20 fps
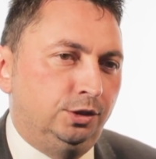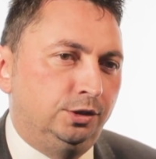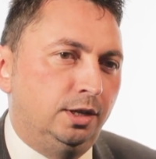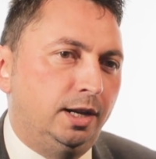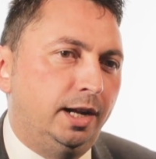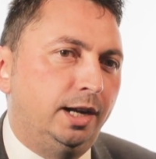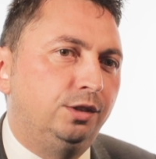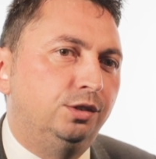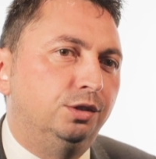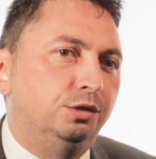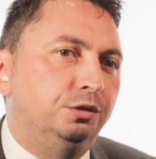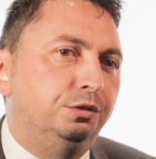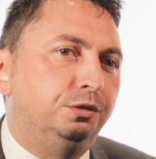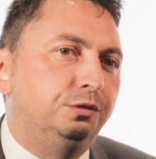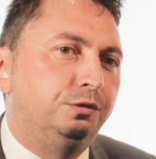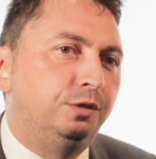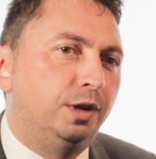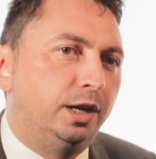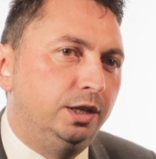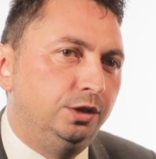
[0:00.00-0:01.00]
So the likes of
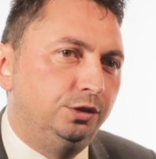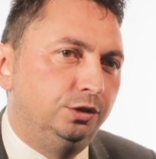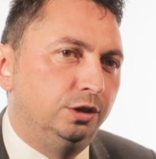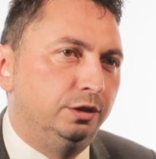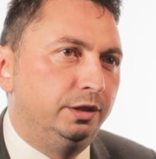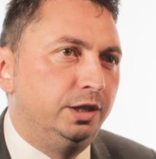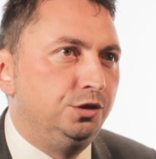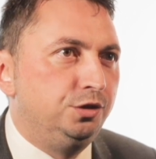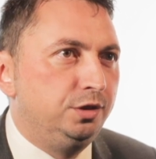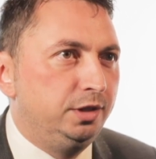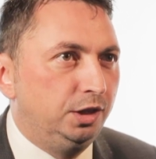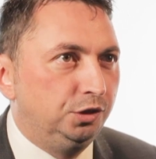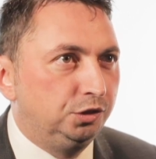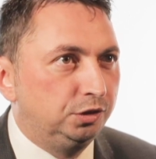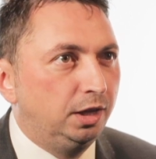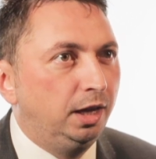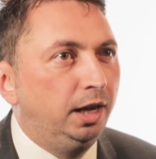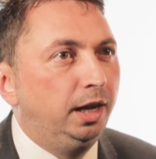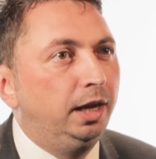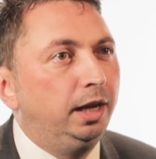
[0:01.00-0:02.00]
Pfizer and
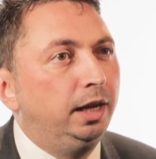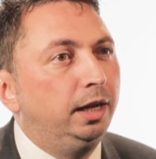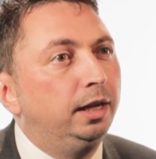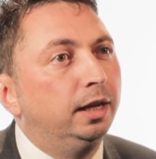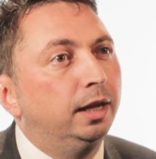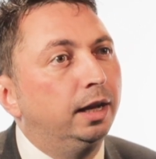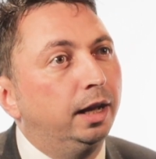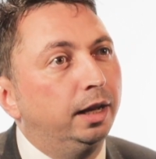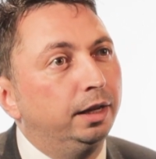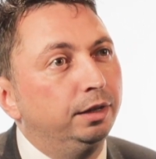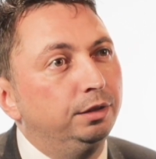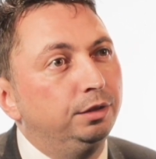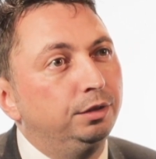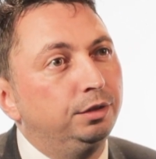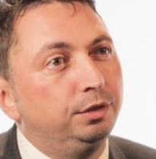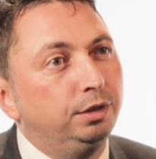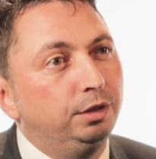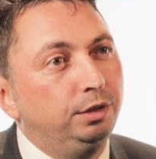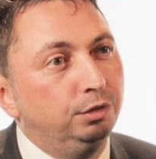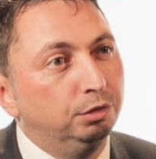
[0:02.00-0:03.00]
GSK
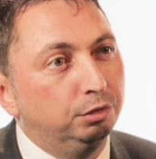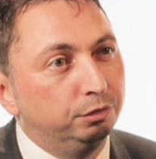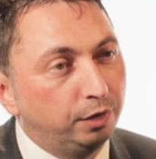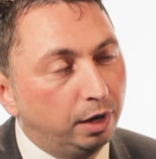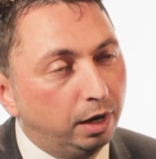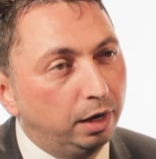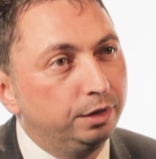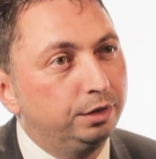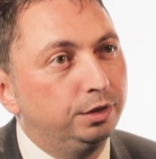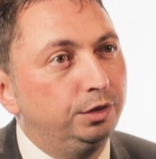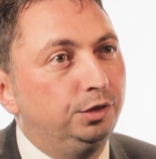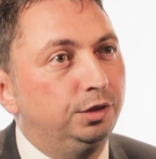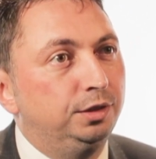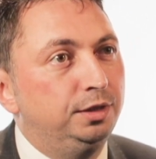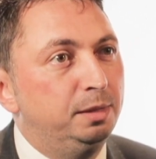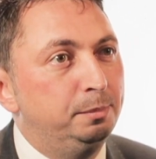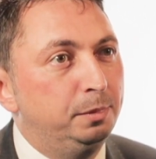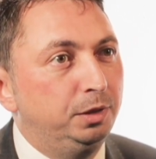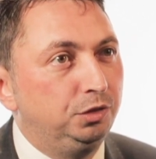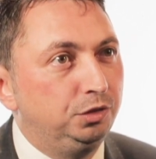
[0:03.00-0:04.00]
and Novartis
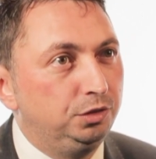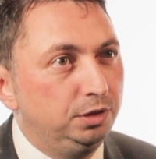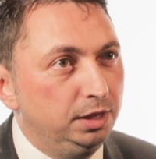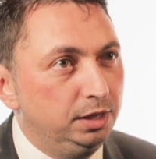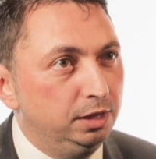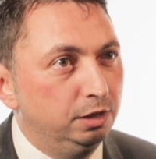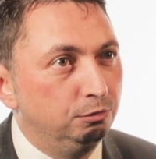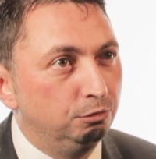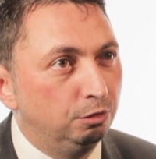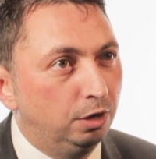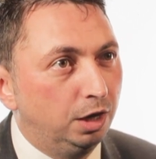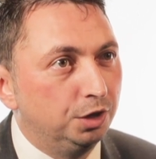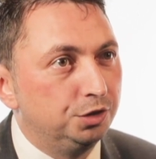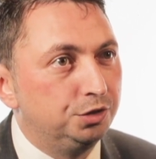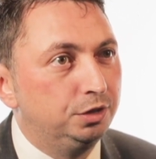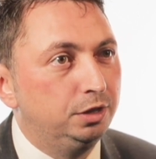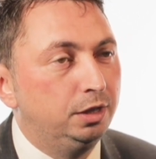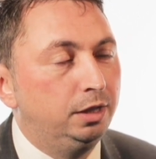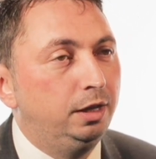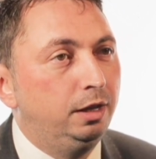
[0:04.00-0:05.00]
and MSD and
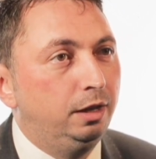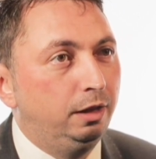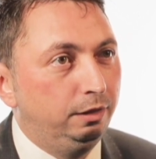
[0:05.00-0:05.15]
Roche,